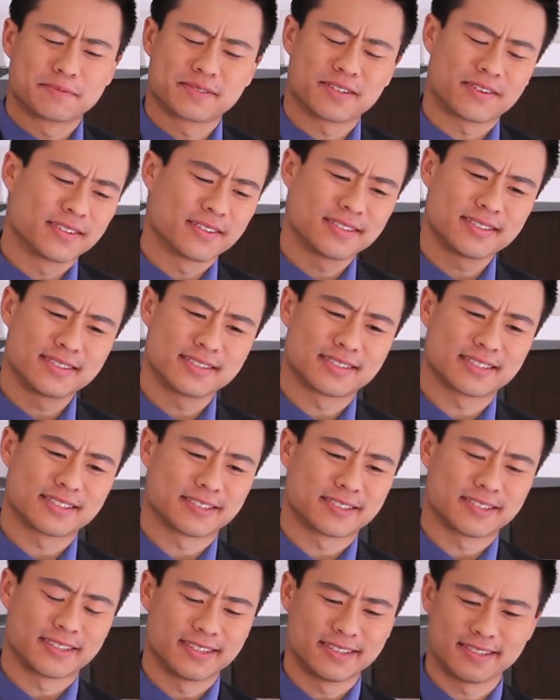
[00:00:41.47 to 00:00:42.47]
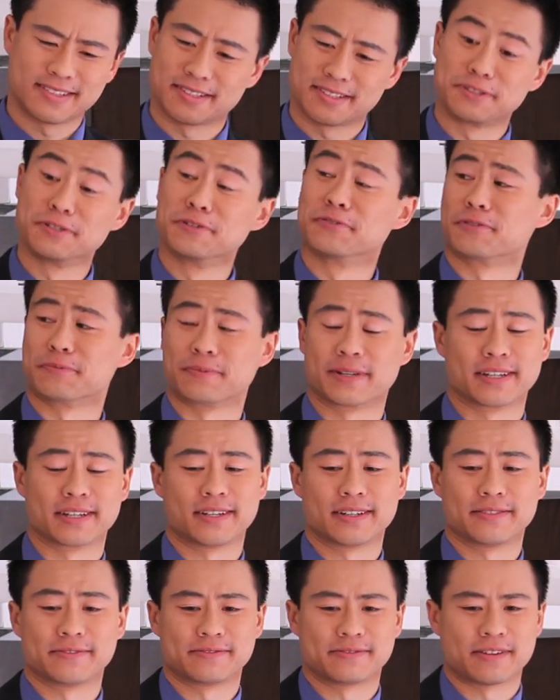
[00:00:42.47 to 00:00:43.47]
I'm sorry, this is this is new for me.
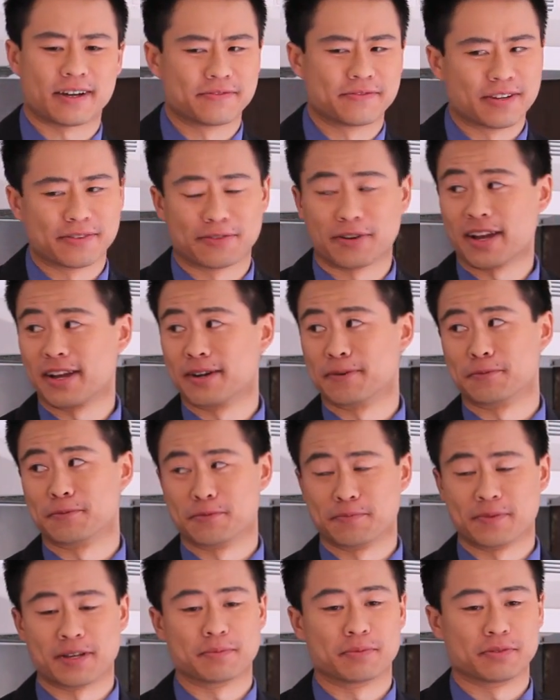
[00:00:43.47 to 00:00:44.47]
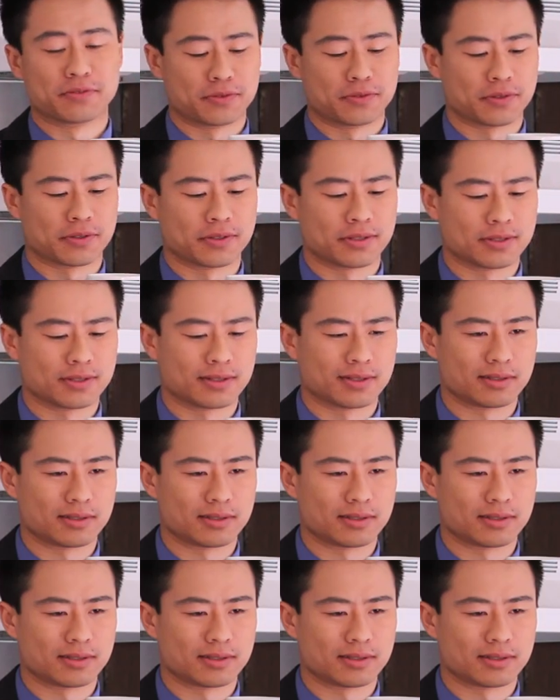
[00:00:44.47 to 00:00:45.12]
I've I've never had a roommate before.